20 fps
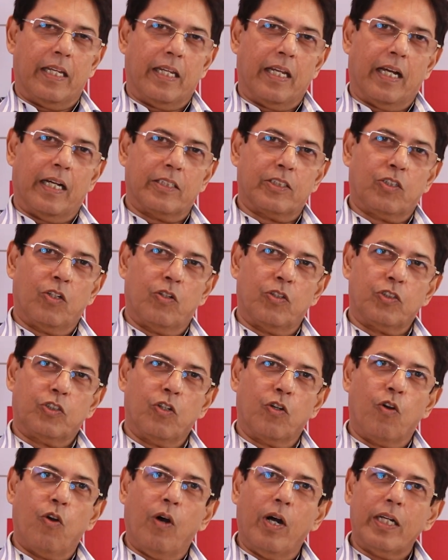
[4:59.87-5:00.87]
Yeah, so so
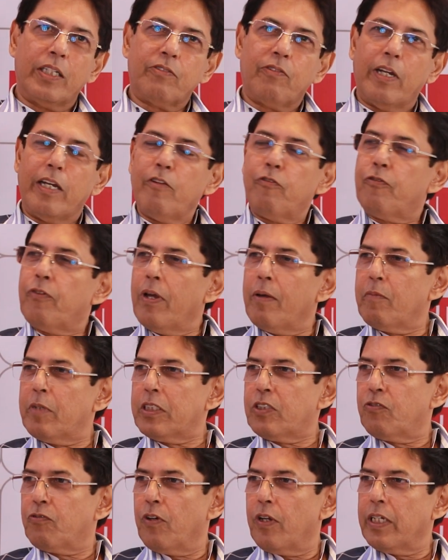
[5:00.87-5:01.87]
Goa is very
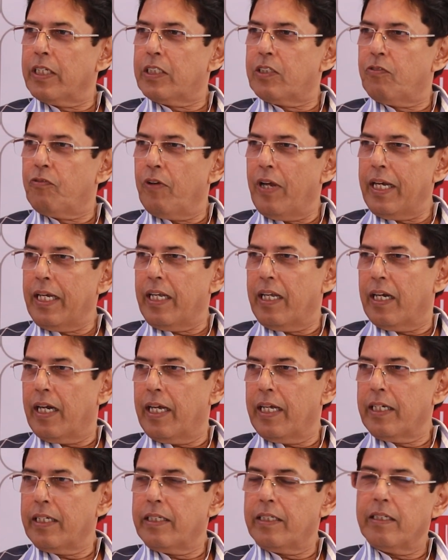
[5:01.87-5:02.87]
famous for its feni,
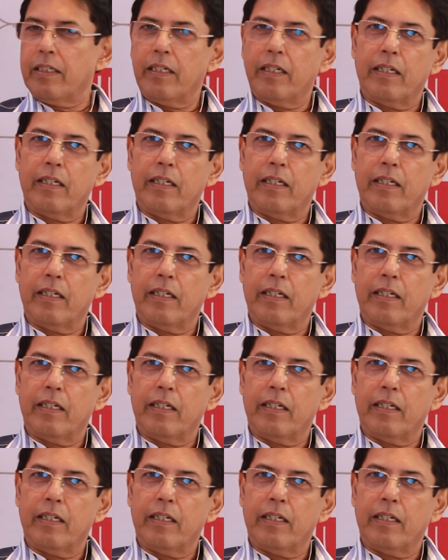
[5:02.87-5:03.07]
right? Yeah.